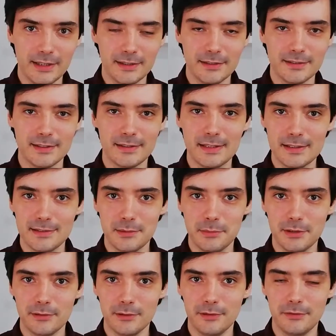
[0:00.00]
as a
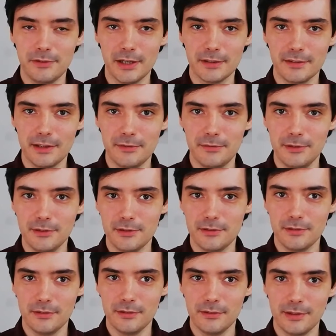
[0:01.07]
testament to the fact that
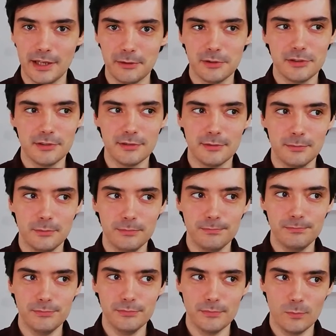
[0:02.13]
Finnish language is
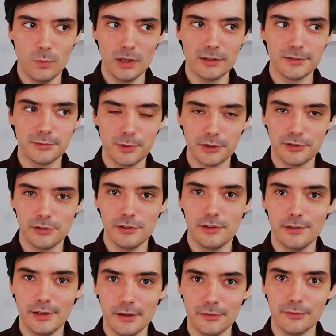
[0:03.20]
well structured
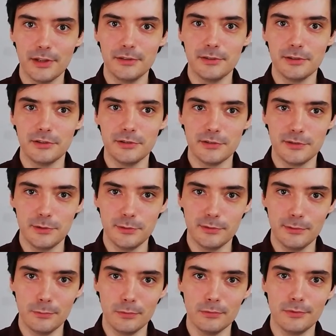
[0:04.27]
enough that you can just use
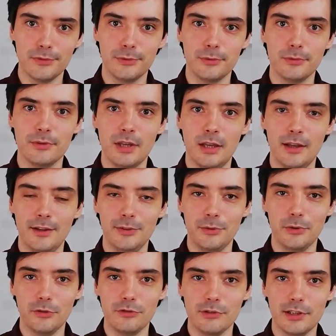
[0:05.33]
the rules to
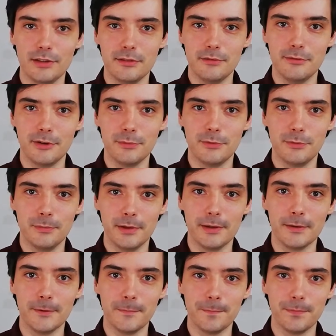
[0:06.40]
conjugate the verbs
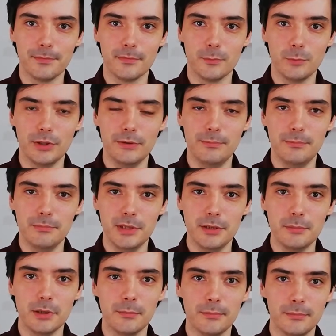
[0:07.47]
with
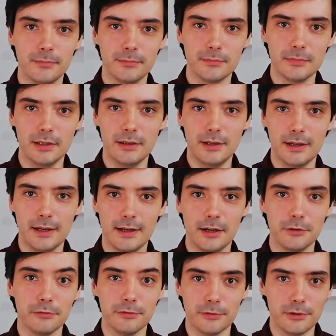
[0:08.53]
minimum
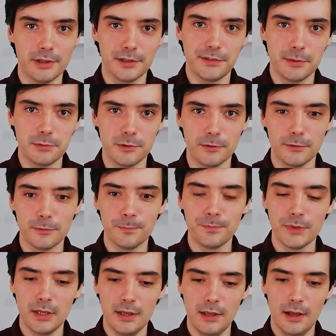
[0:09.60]
account for exceptions.
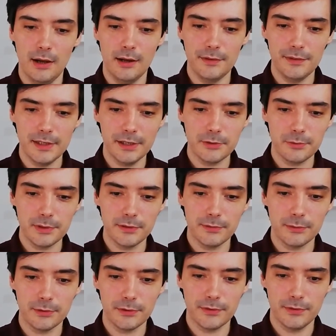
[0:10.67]
The other resource